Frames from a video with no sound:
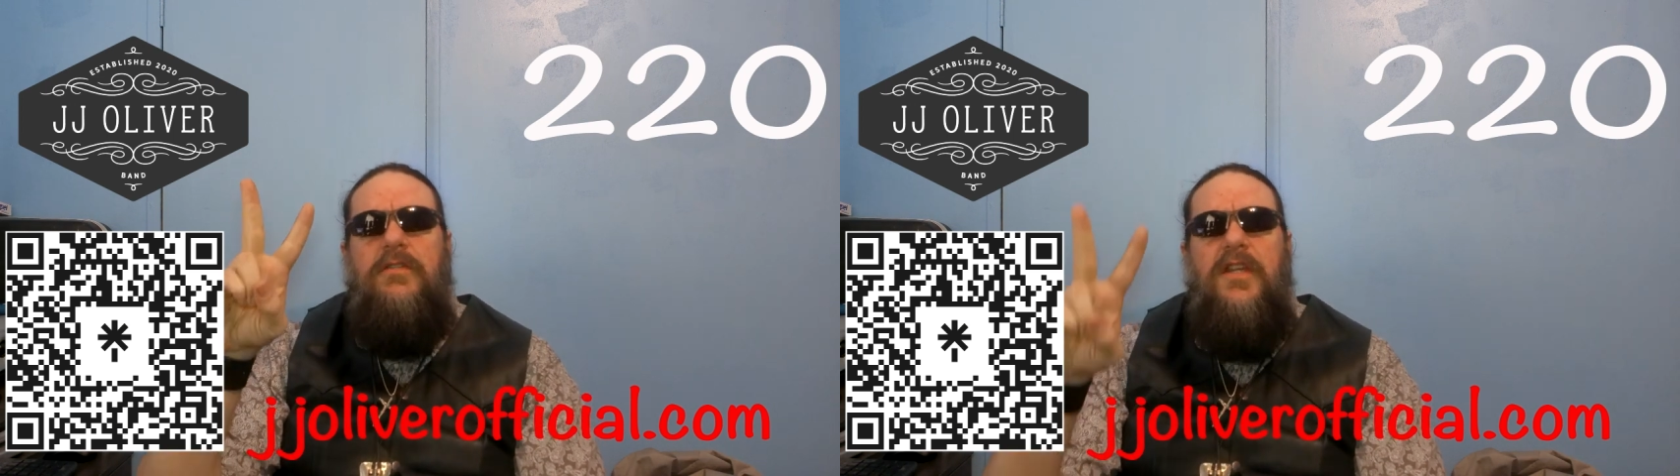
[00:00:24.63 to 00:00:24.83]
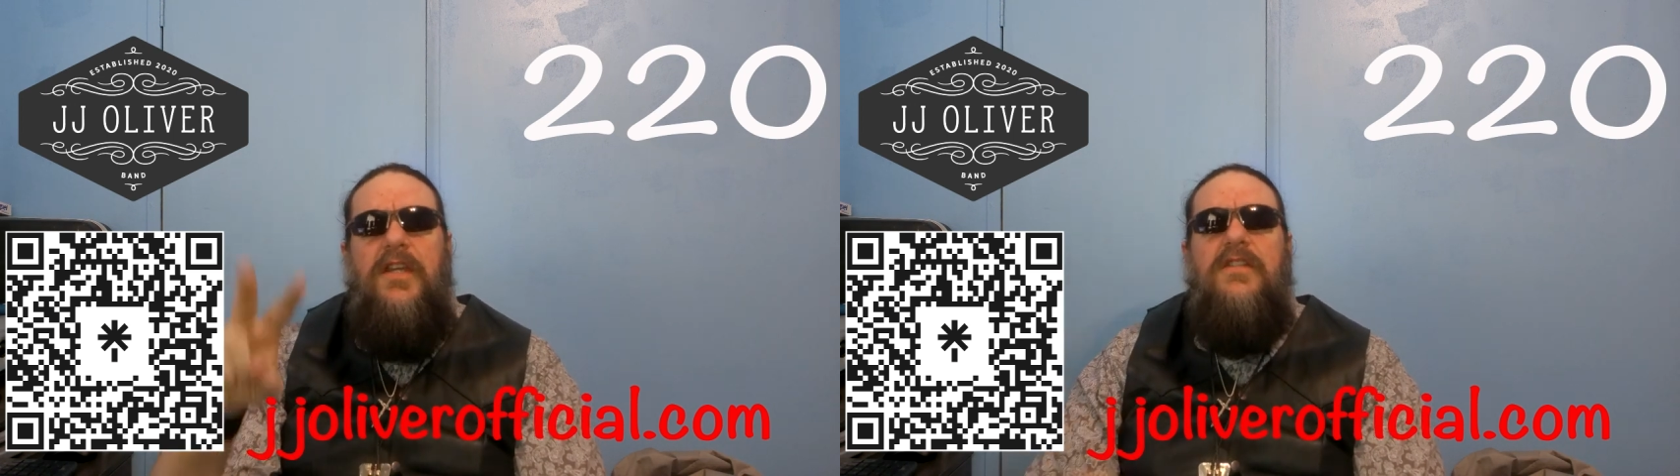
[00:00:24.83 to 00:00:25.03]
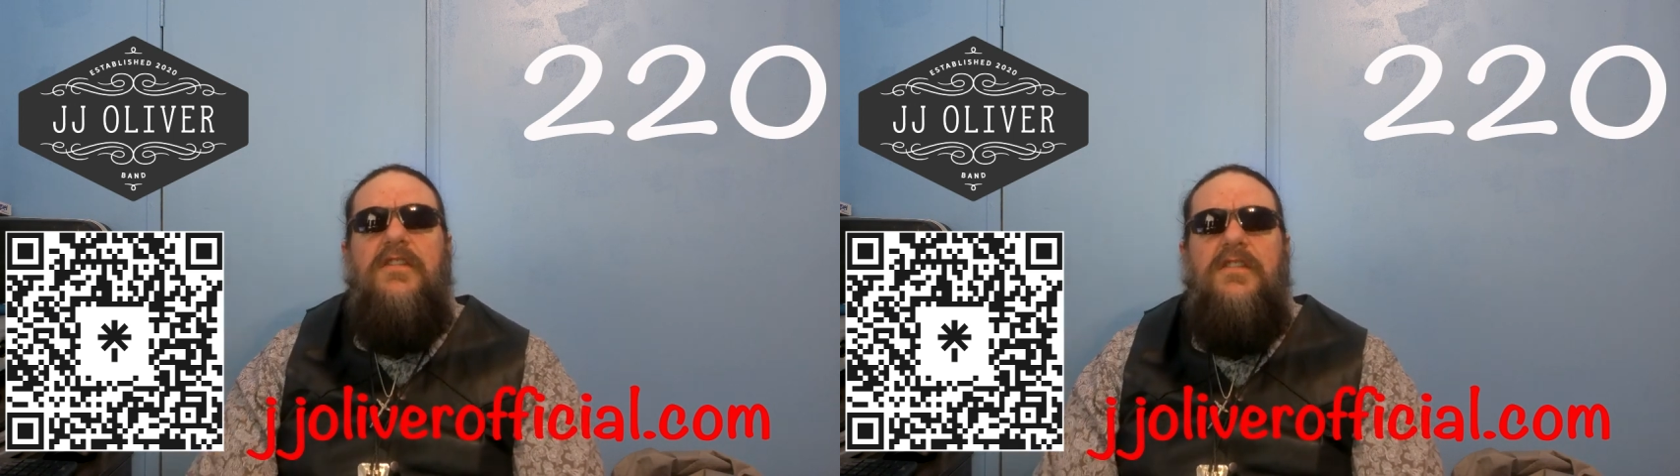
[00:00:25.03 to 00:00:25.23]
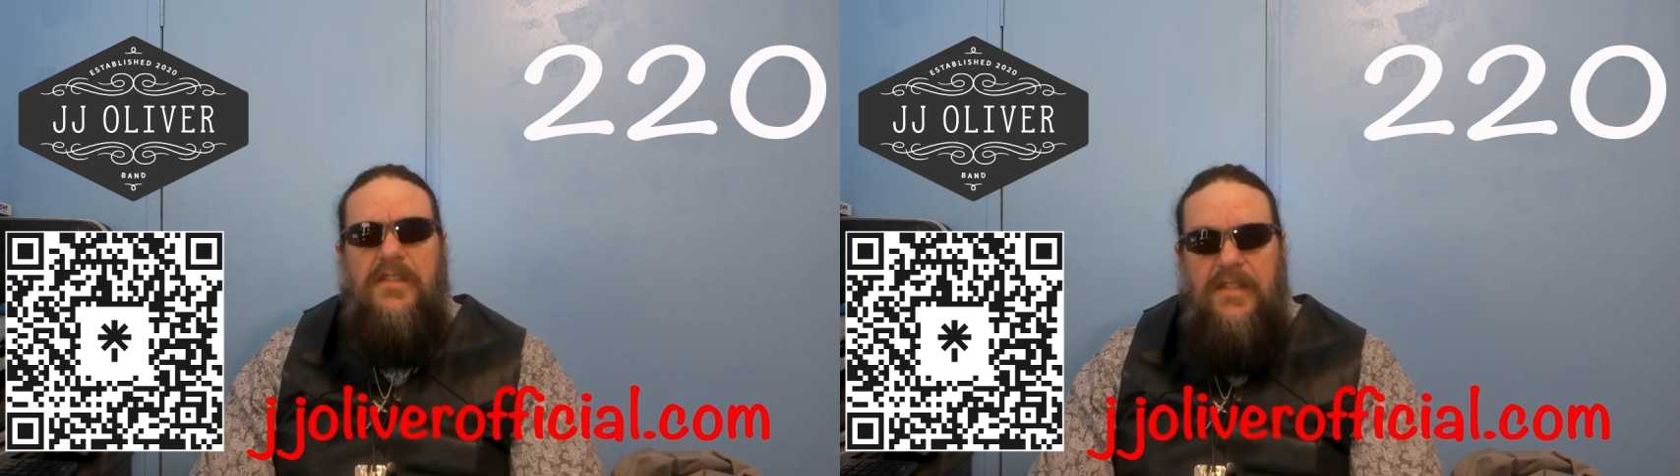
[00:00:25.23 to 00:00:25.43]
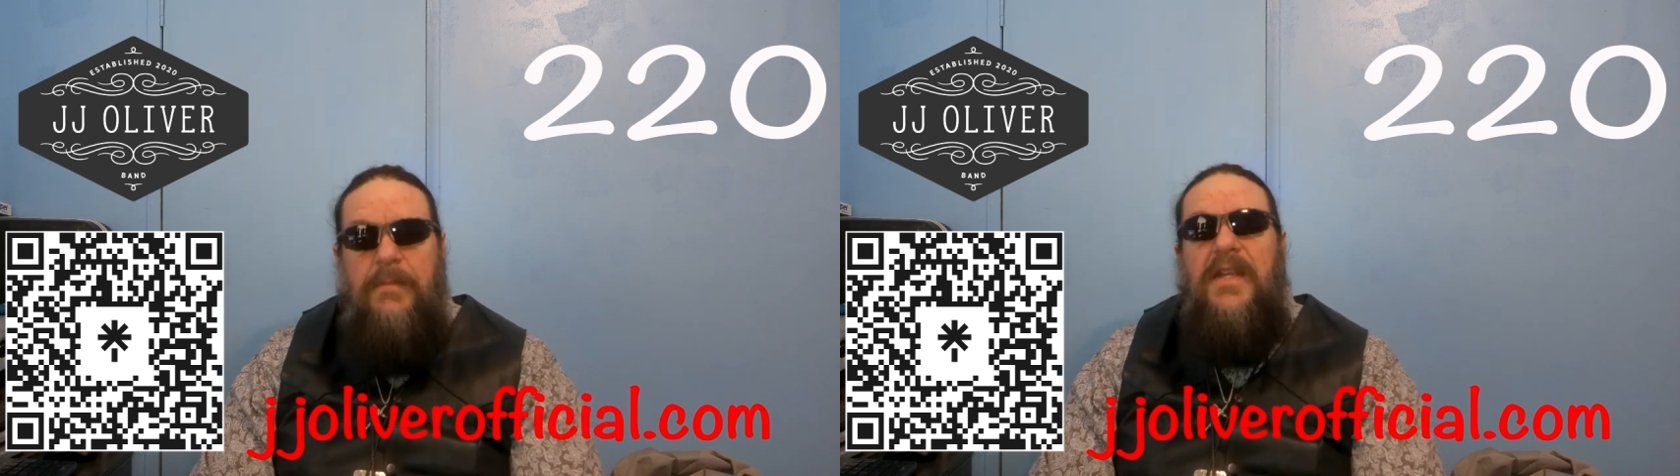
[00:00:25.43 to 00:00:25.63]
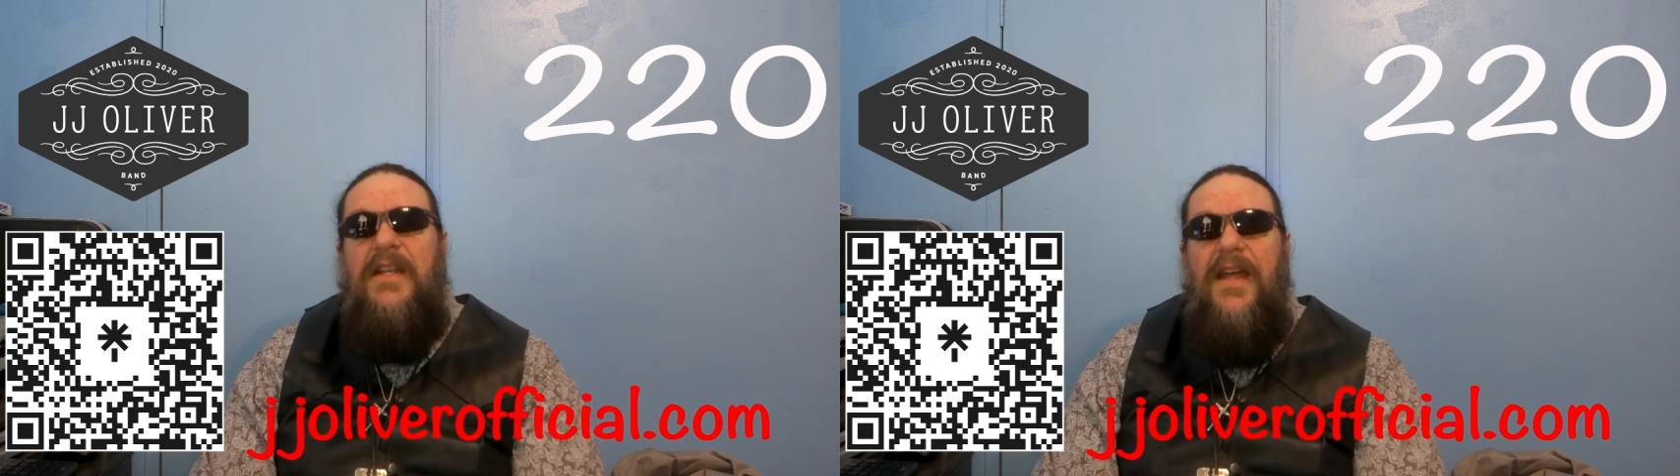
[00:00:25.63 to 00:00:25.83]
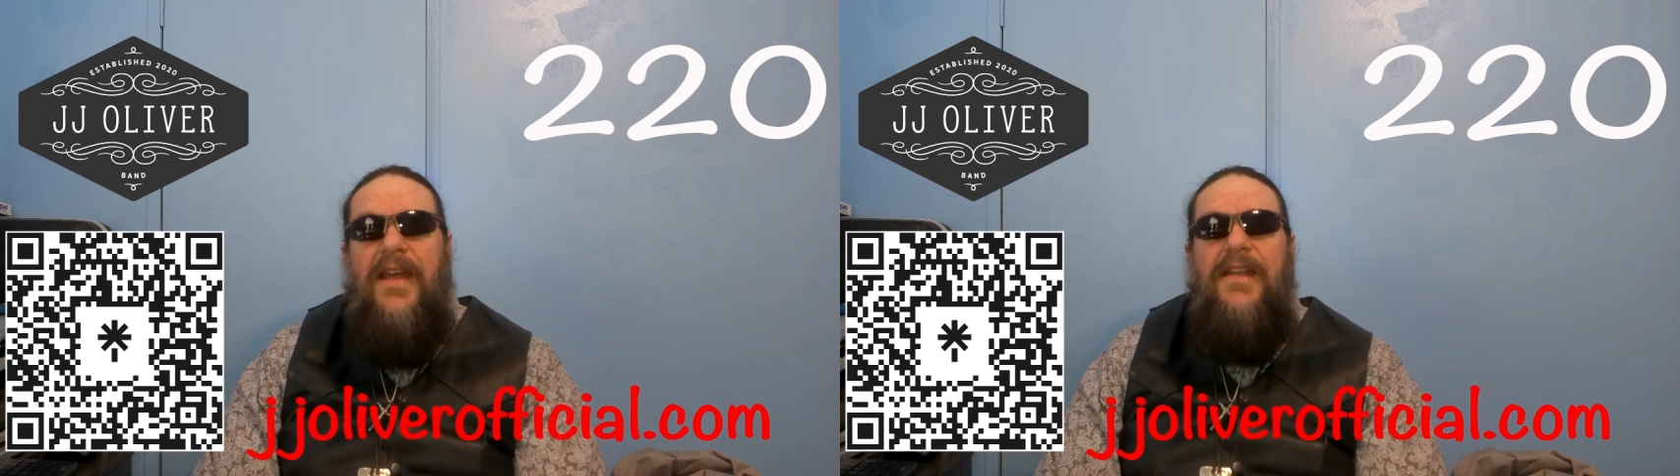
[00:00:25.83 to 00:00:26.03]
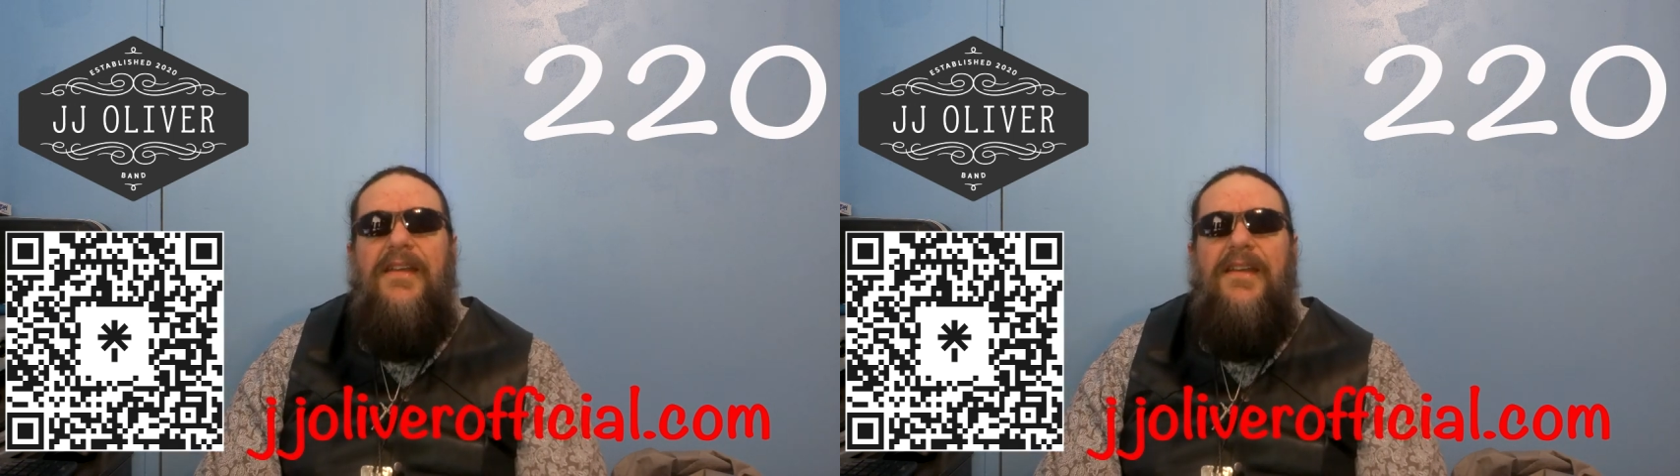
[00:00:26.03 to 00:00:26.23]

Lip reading: chances to see me tonight.